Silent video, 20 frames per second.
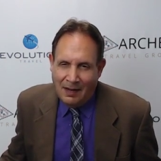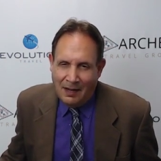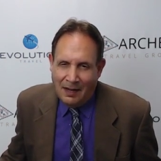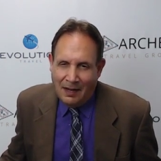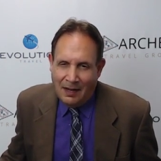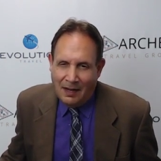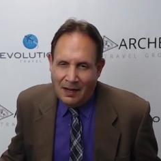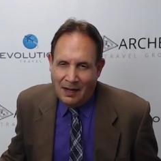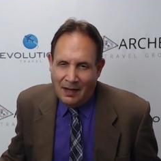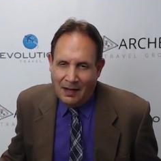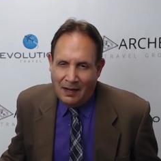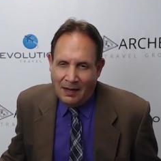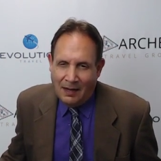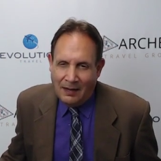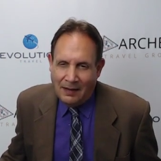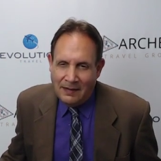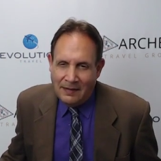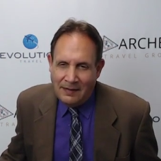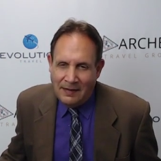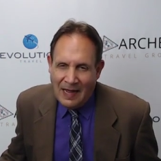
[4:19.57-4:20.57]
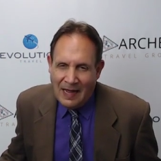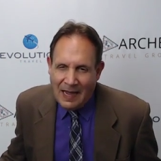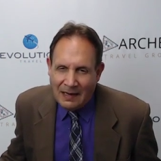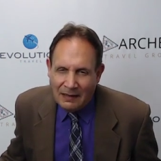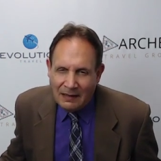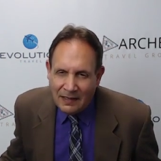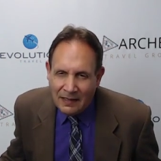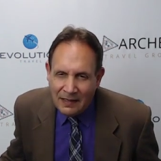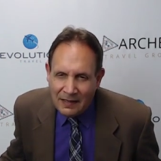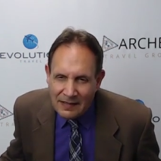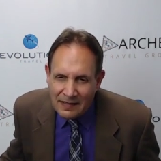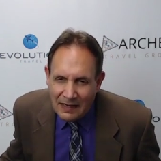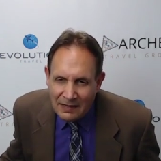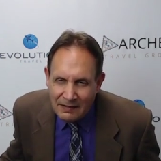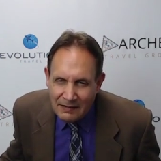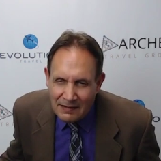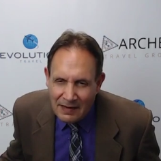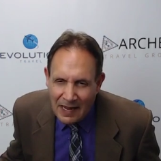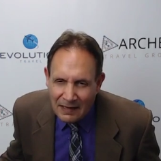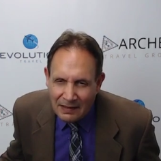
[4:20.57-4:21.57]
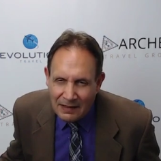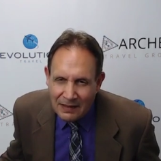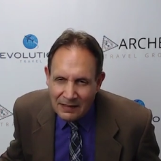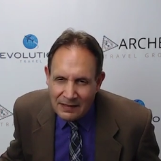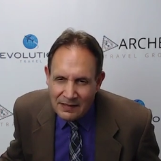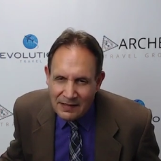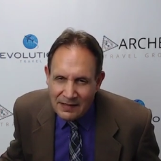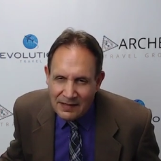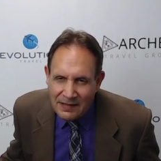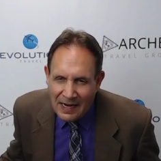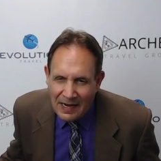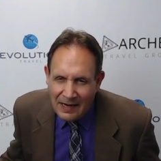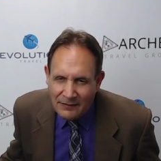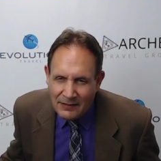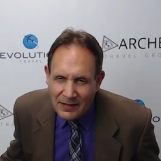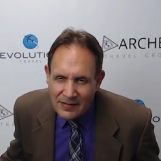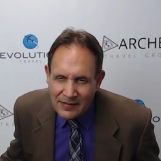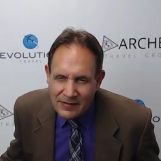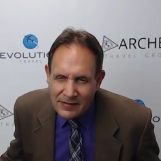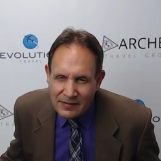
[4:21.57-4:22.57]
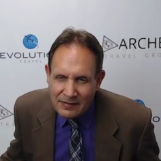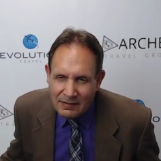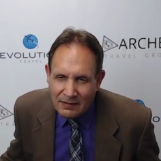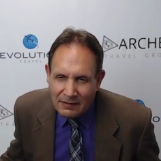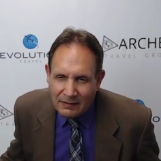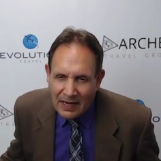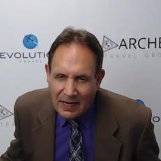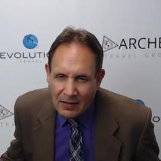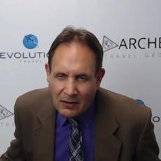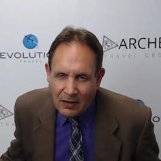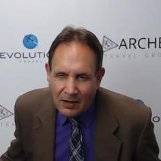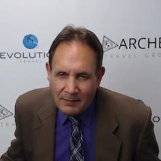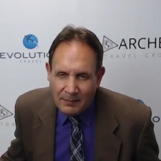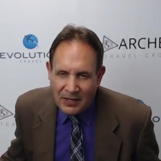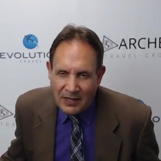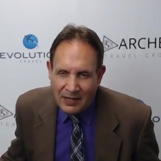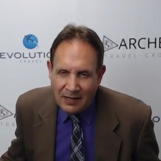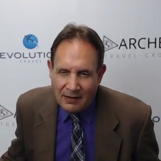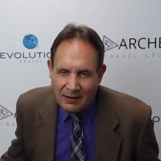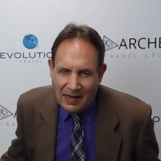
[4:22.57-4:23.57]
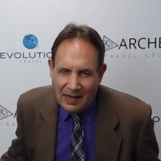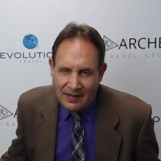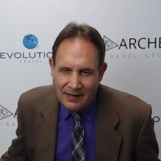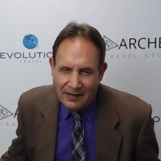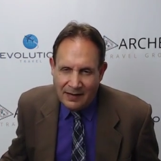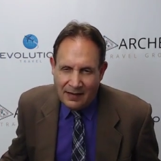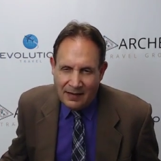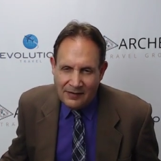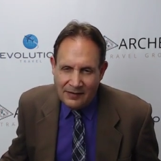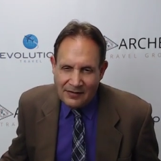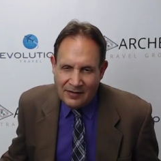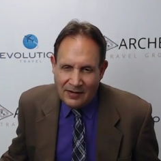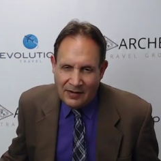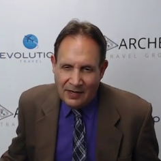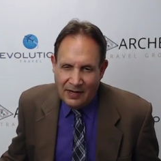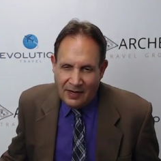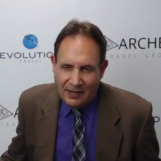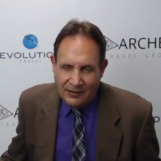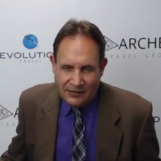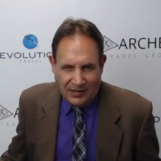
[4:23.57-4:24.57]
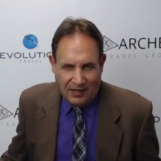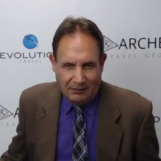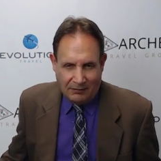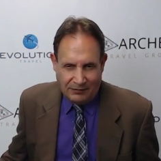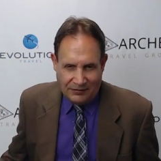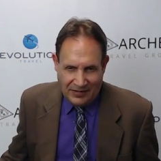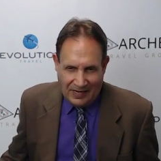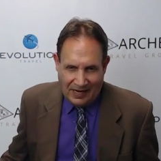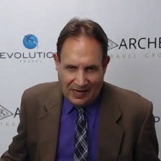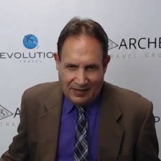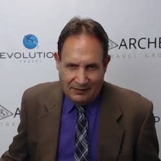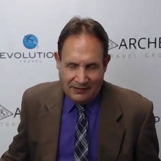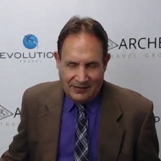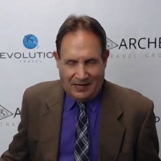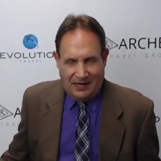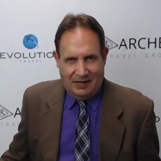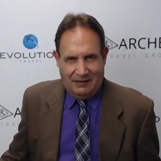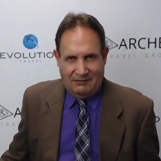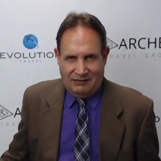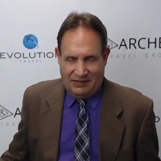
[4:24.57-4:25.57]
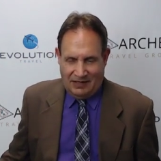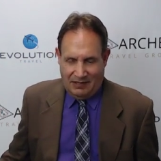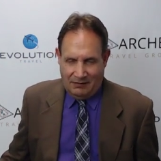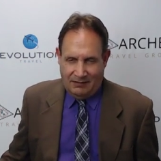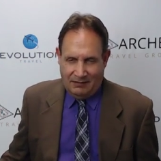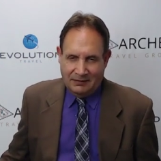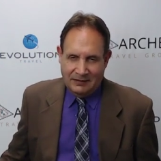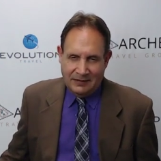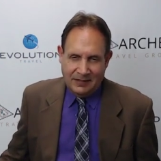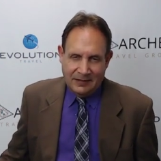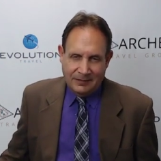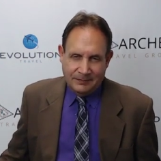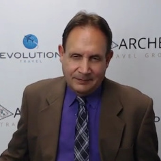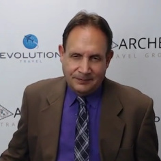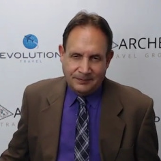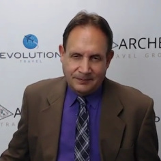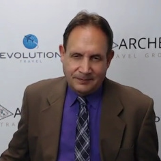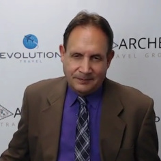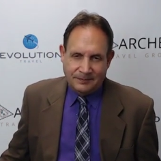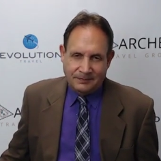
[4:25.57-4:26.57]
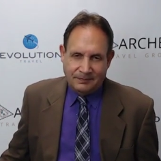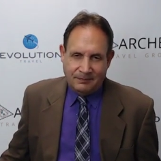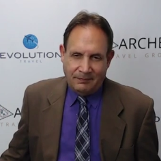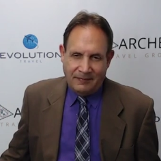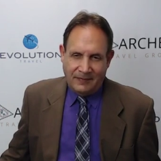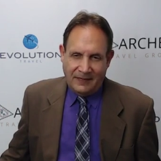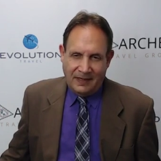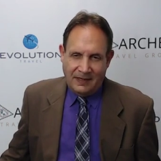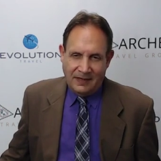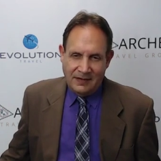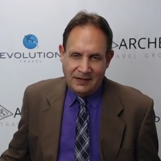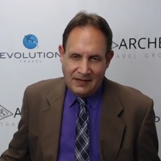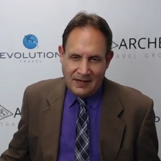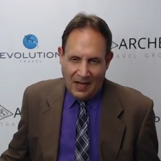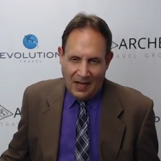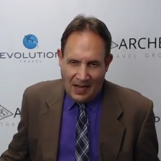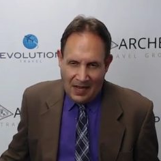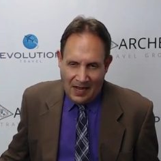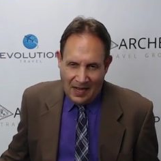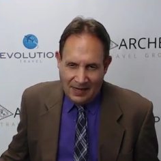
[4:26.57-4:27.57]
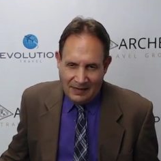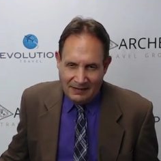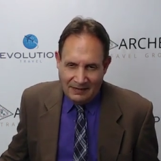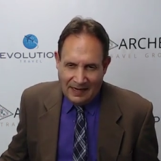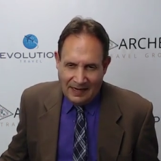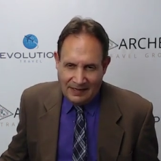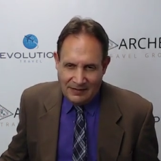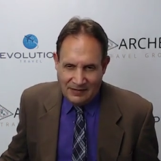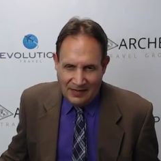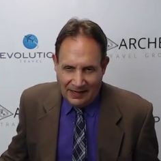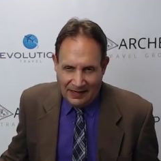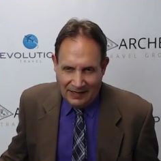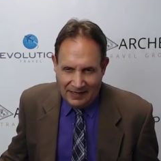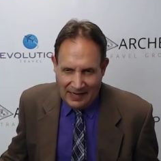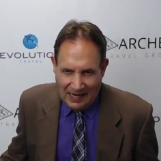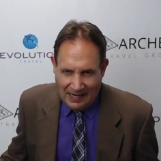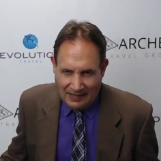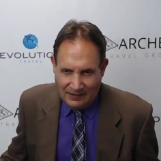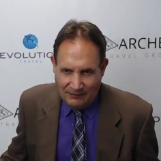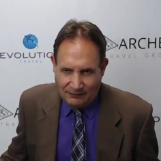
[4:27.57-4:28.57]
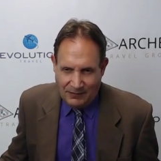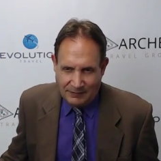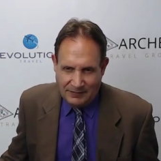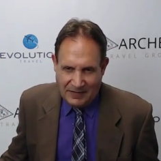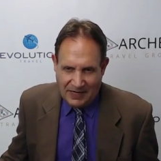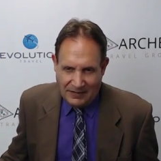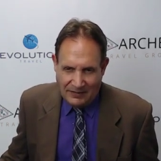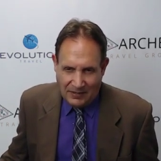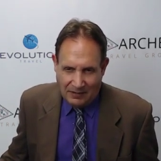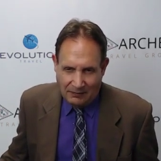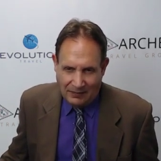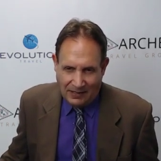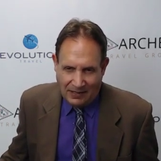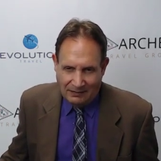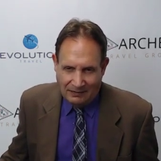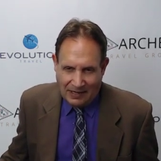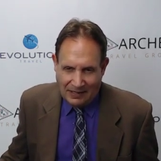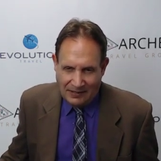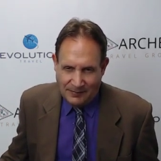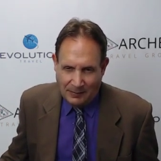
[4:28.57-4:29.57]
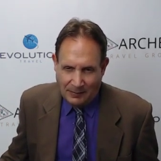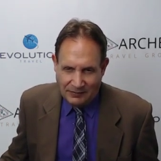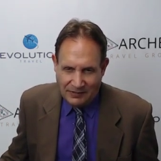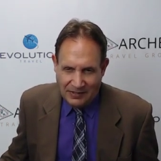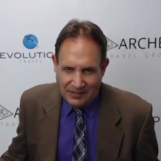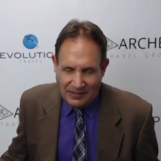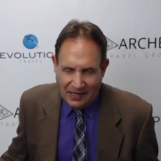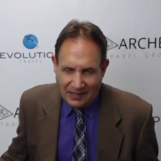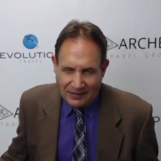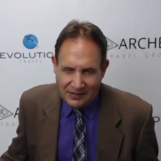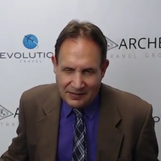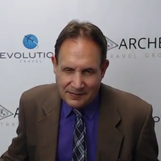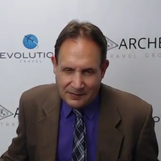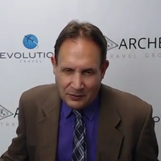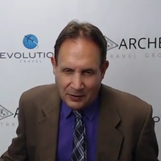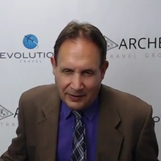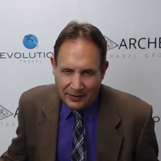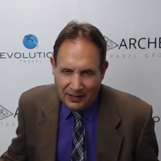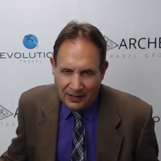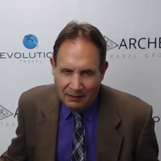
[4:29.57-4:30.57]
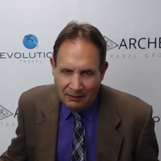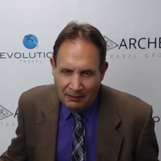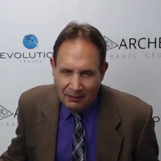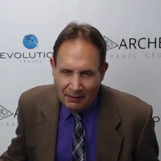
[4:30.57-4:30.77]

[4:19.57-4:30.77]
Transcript: Uh, Natalie, is that Natalie Davis? Okay, Carmen Hernandez. Cheryl Shires. Hey, Cheryl. Don and Don and Kathy from Daytona. I spoke to Don this morning.